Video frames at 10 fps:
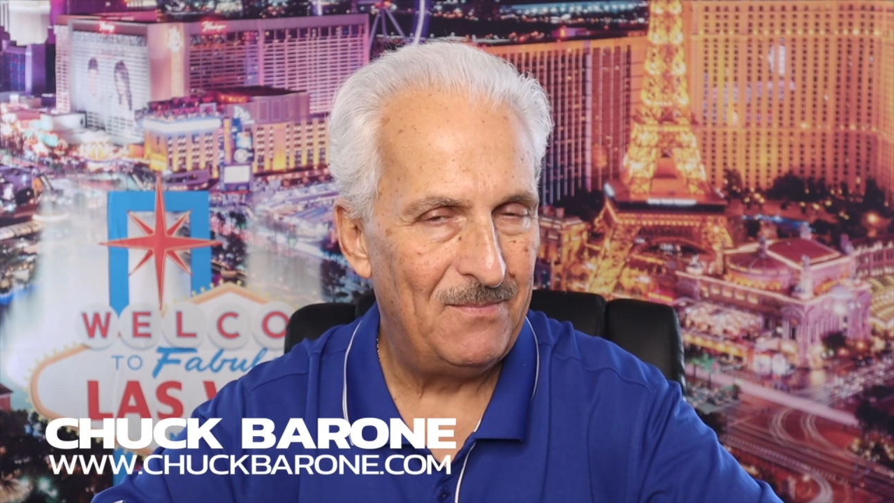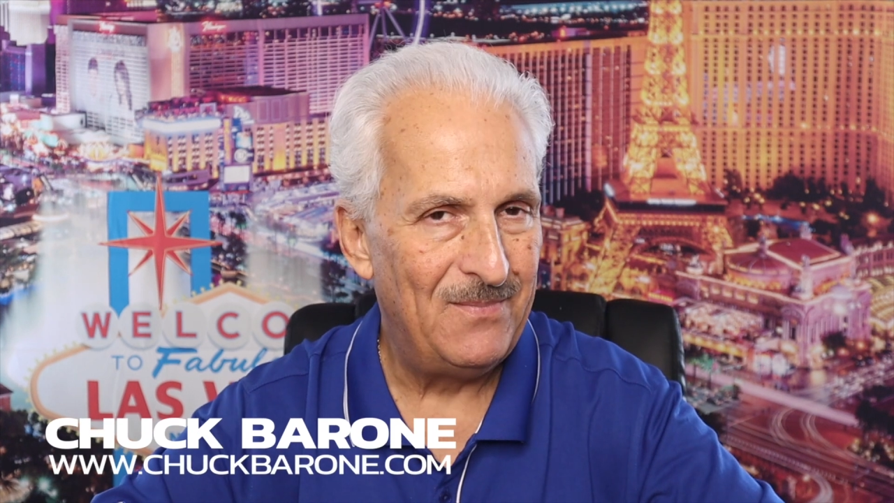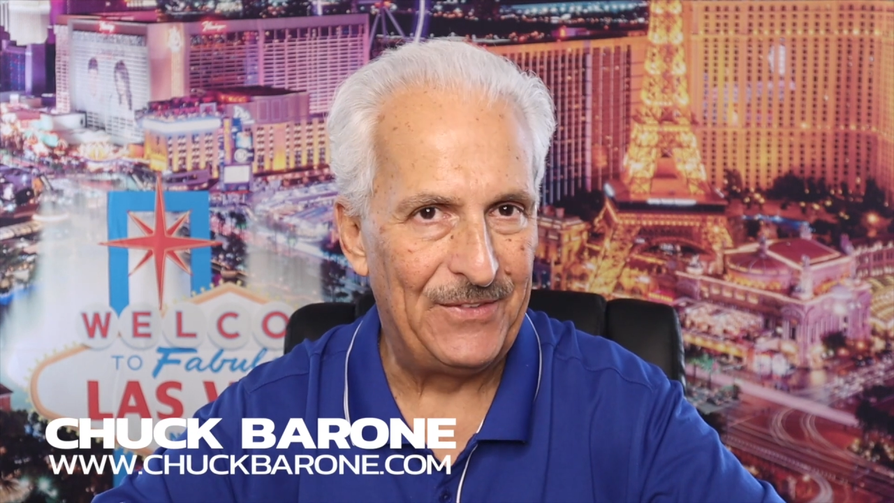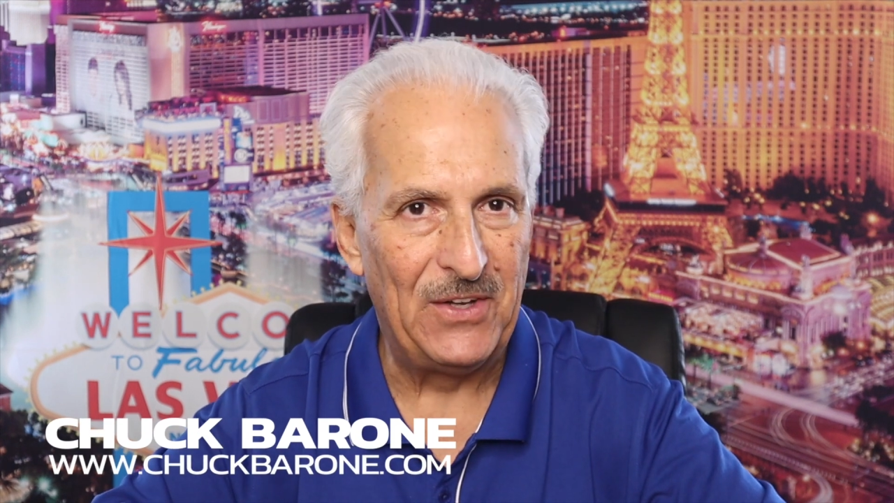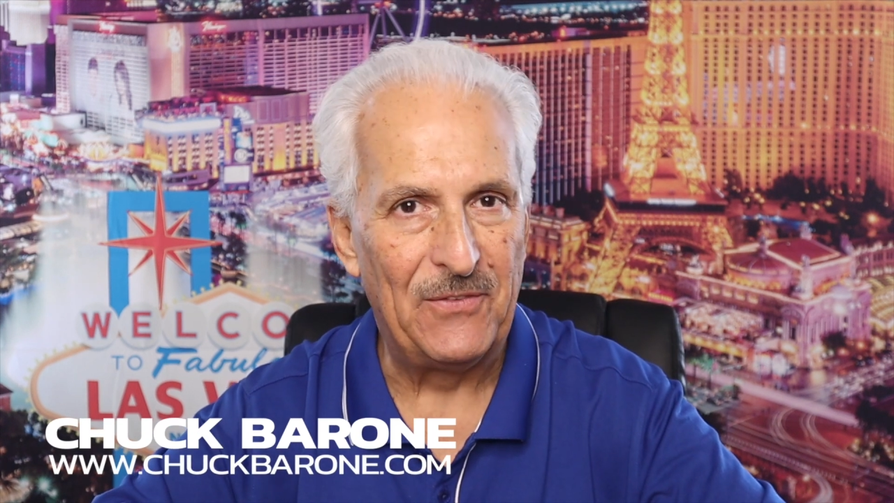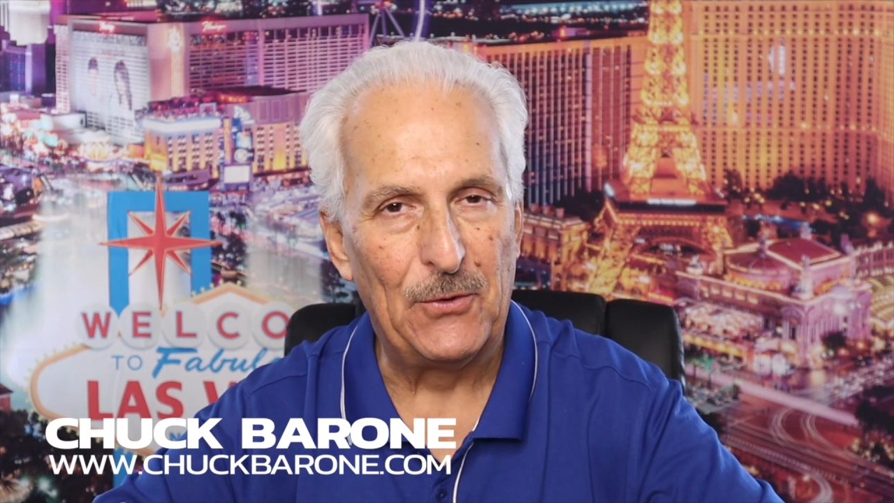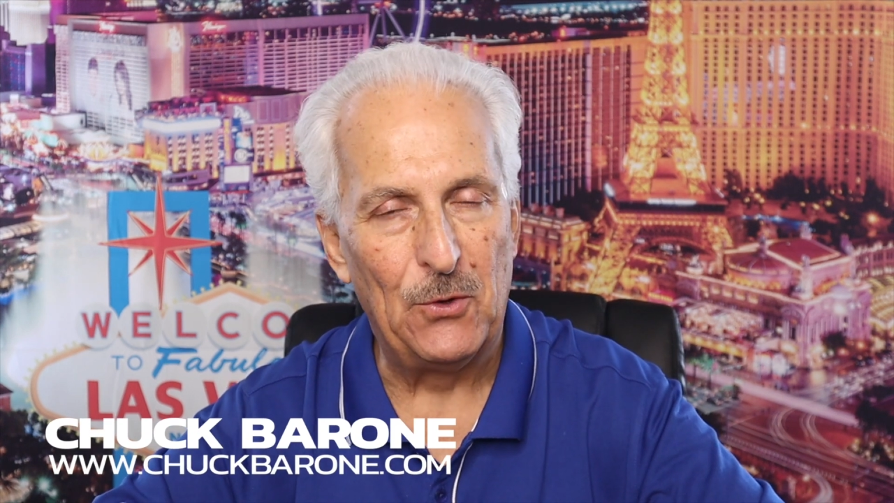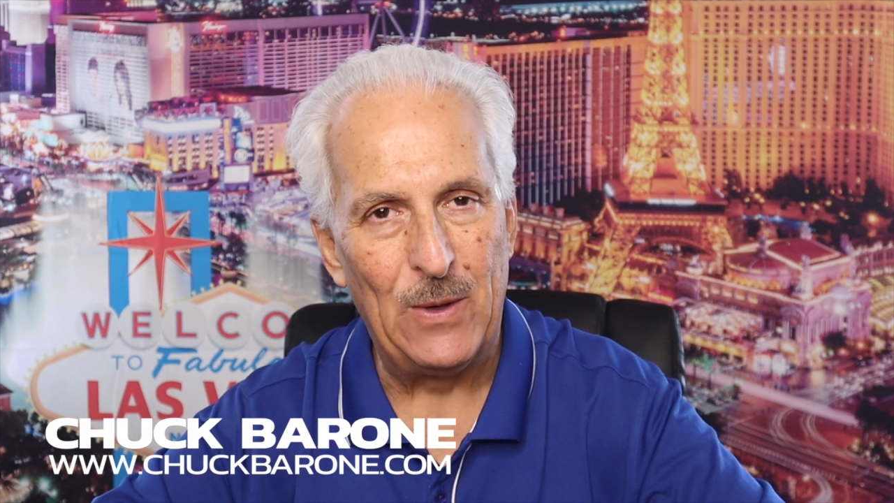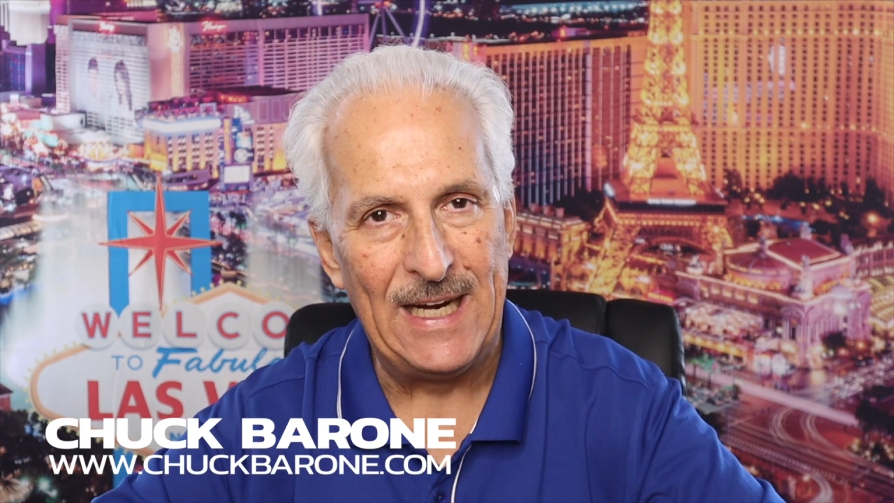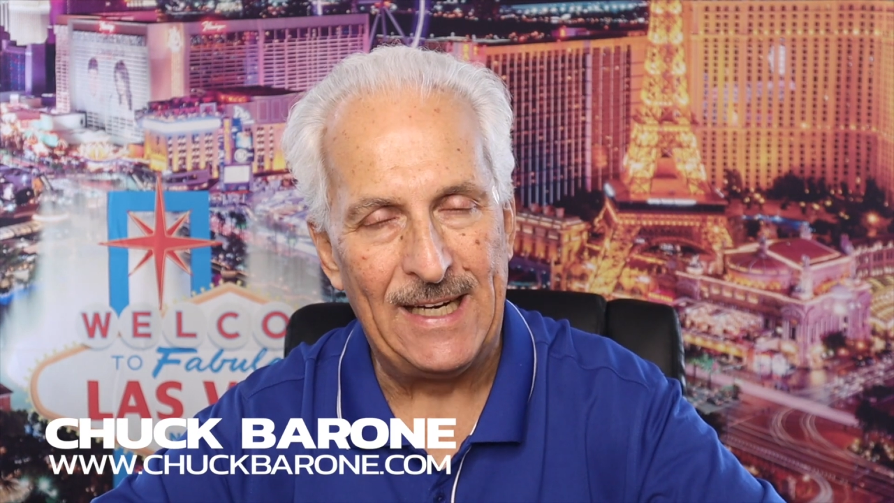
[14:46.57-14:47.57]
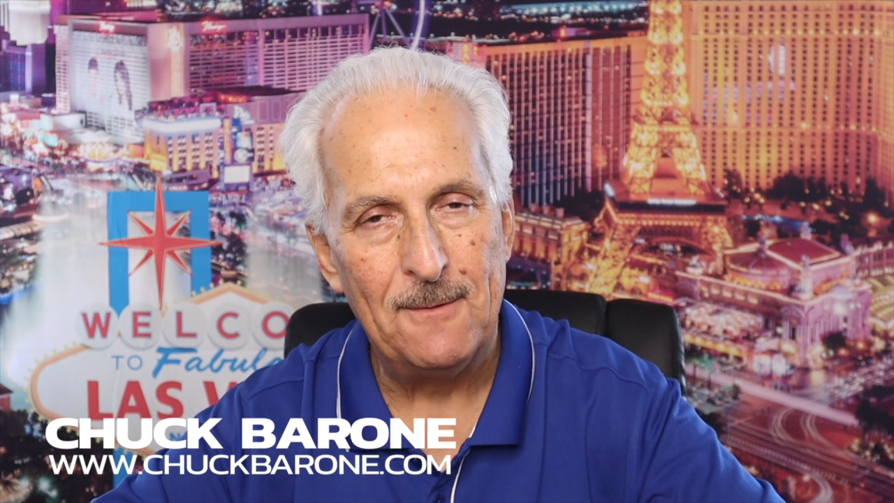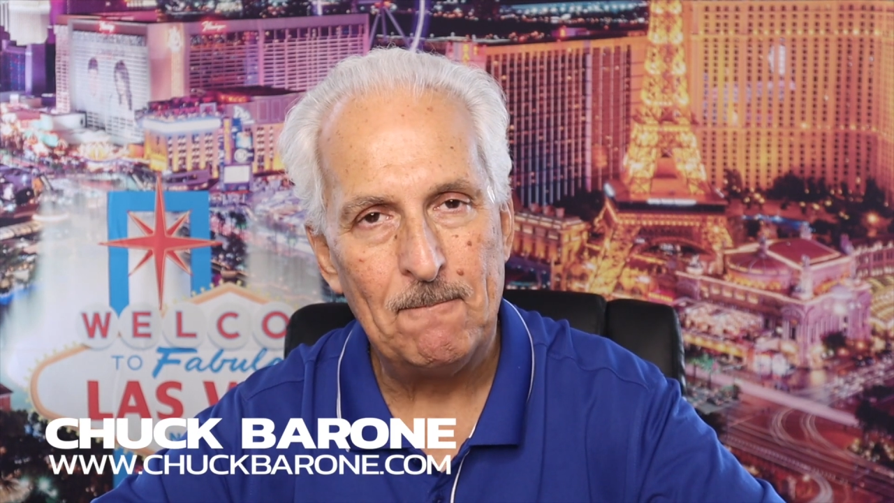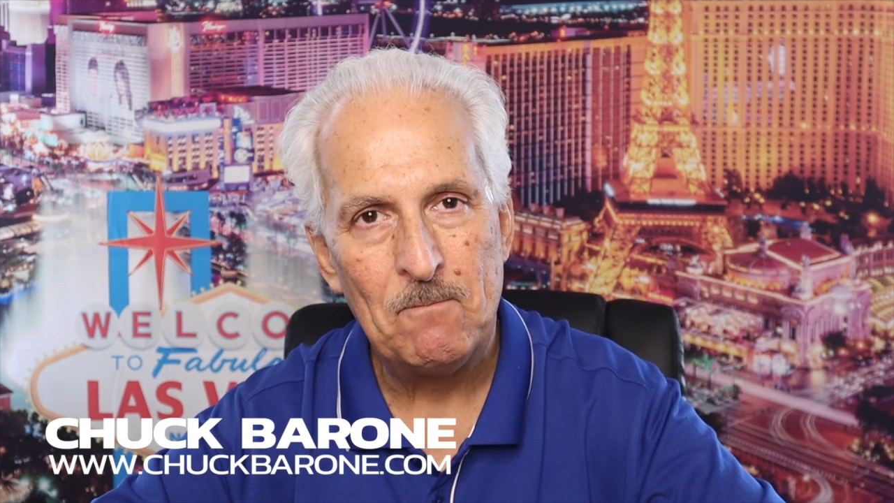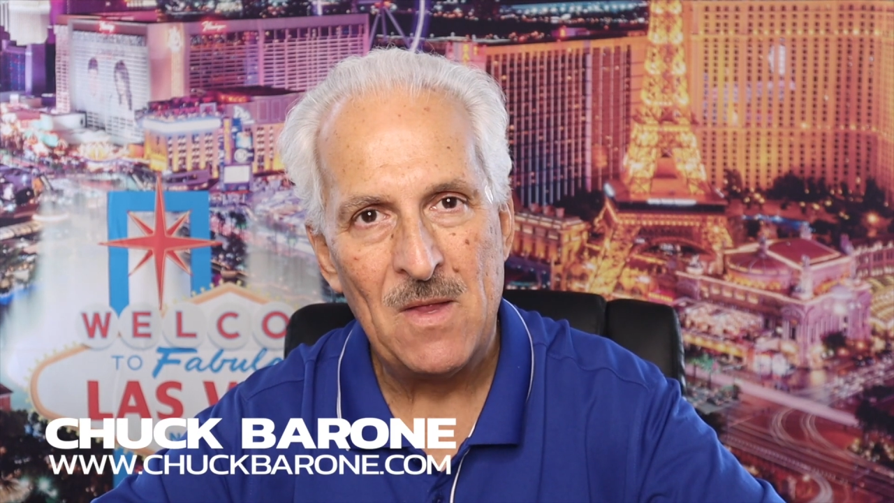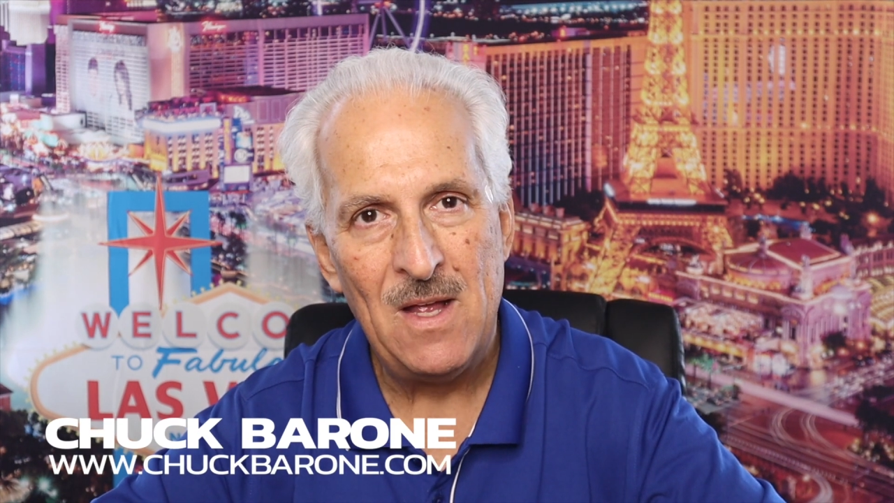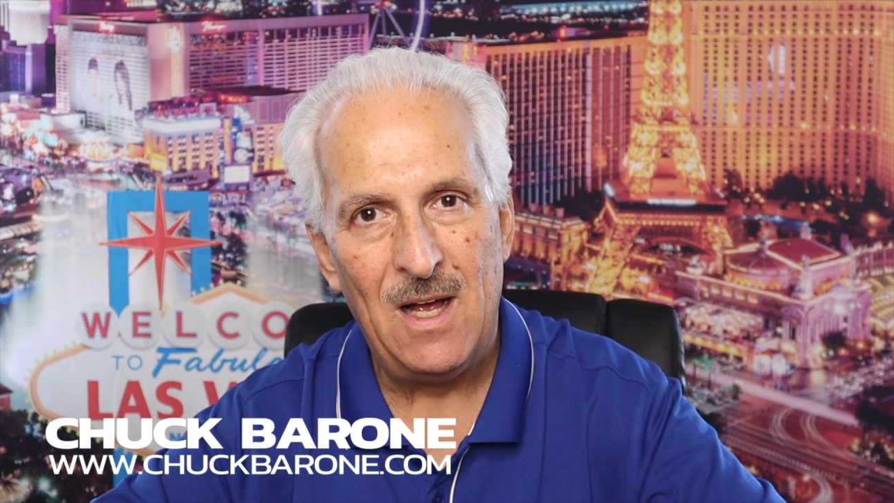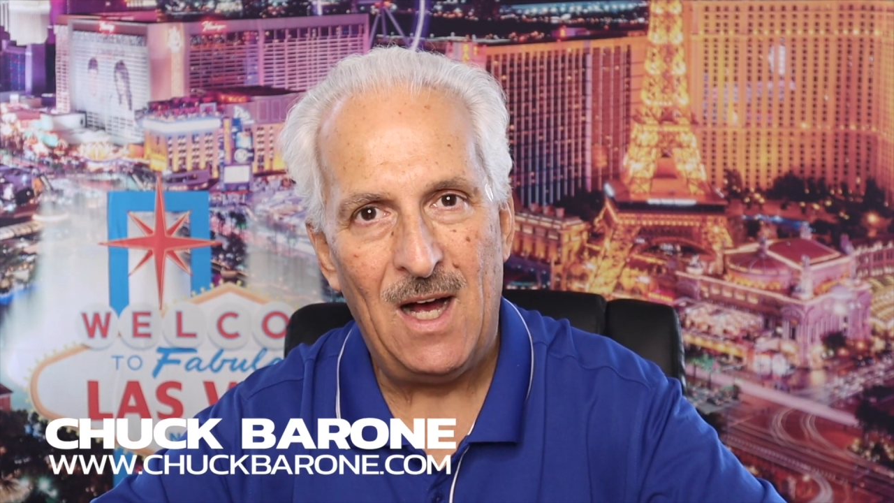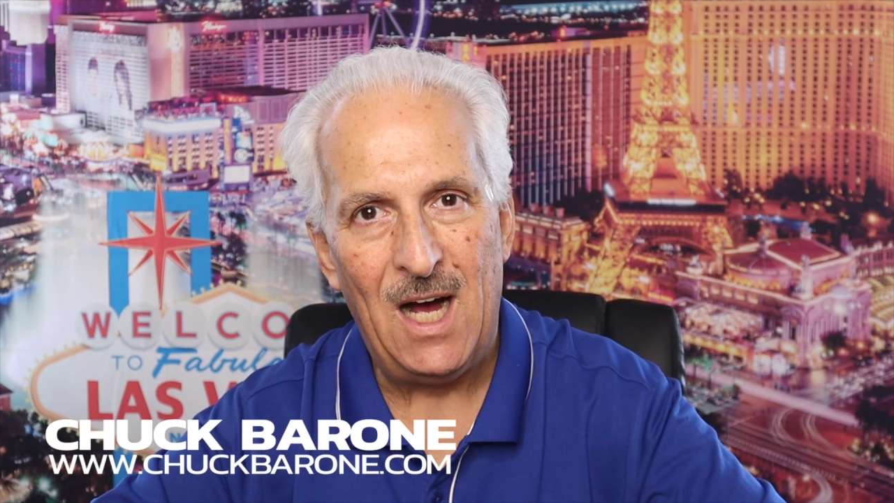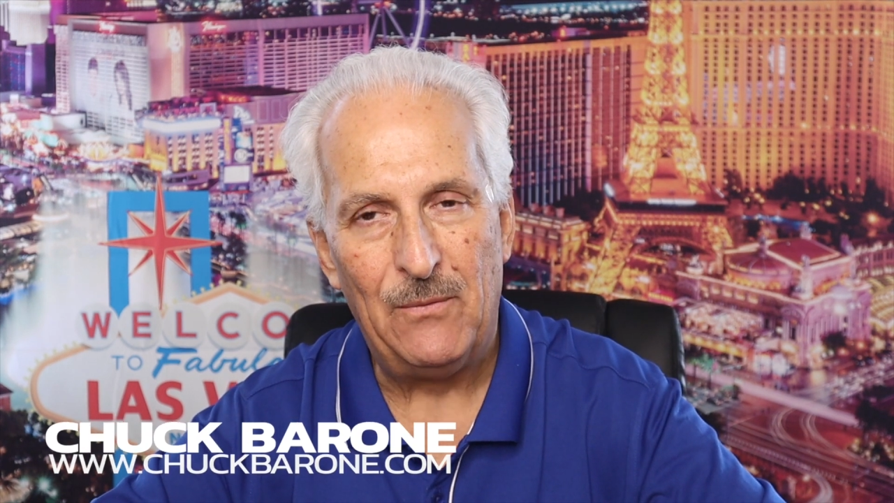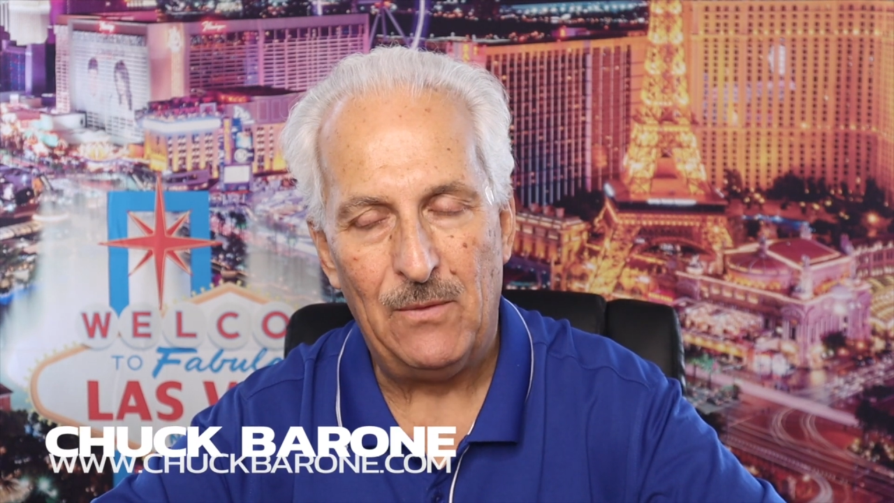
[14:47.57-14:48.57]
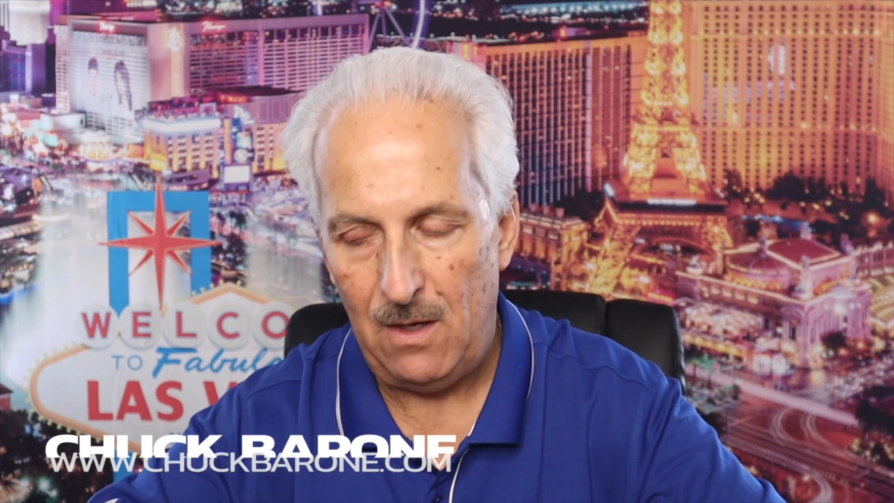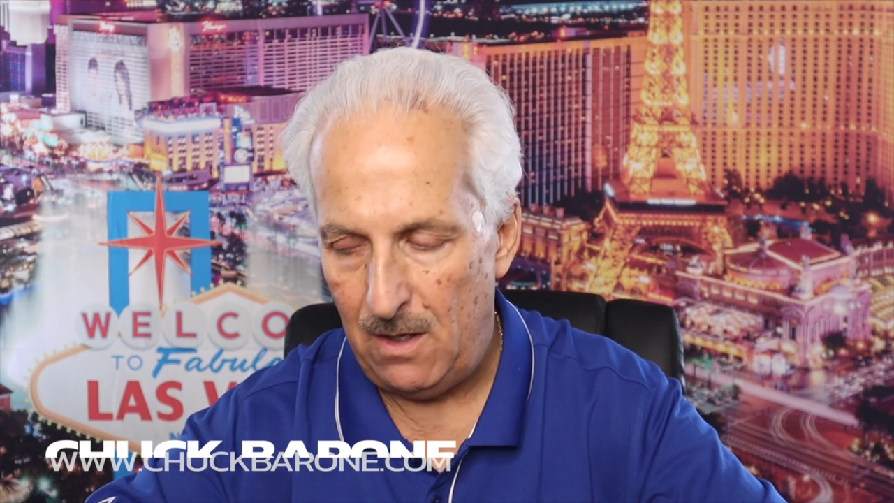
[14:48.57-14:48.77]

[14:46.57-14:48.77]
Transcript: that's it for the week. I